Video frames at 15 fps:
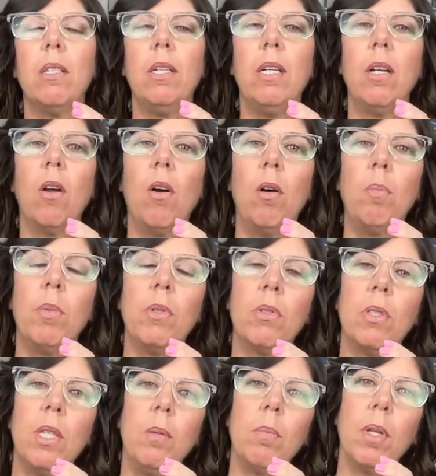it almost
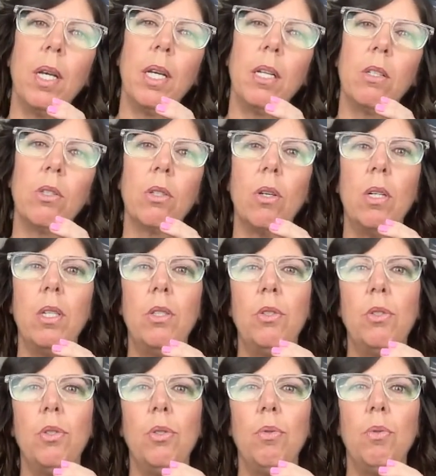seemed like it started
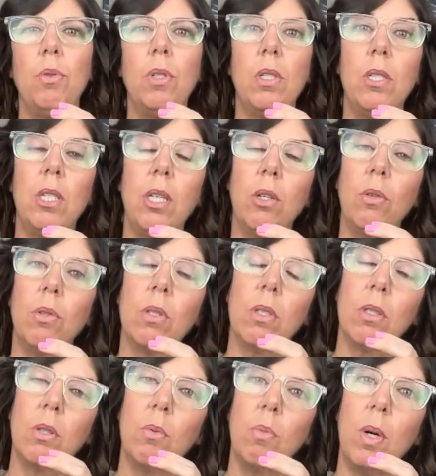to tilt
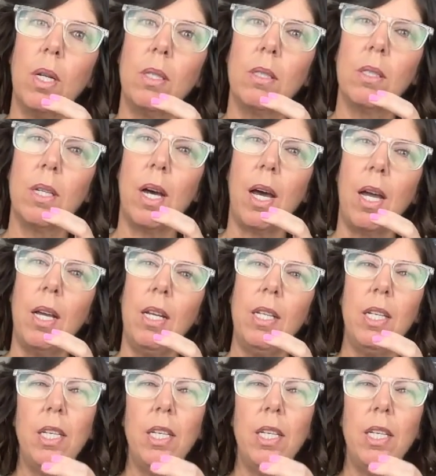to one side,